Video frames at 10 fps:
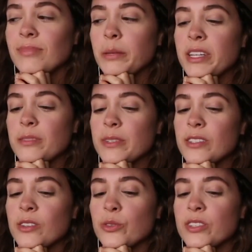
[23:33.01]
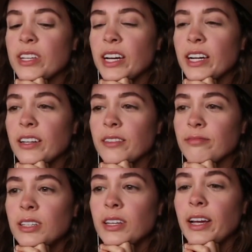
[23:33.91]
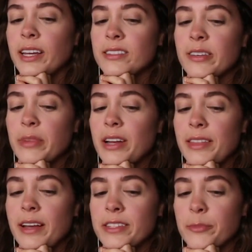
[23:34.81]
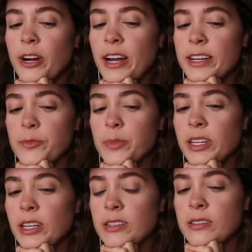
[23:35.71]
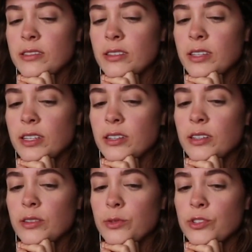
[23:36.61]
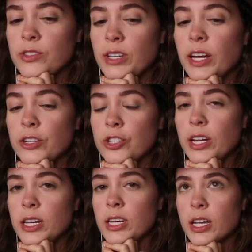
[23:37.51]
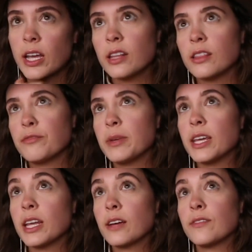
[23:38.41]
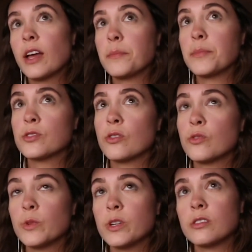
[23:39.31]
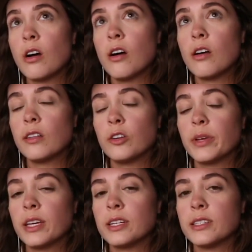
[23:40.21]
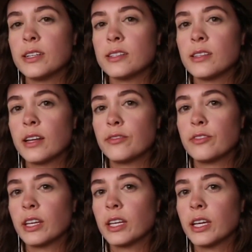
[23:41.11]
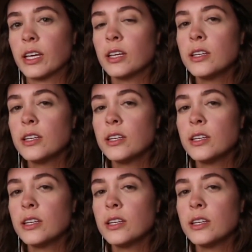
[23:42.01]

That makes me so sad. I guess I'm not that surprised because he was just kind of shady. And in the beginning of the episode, we saw a little bit into his line of thinking.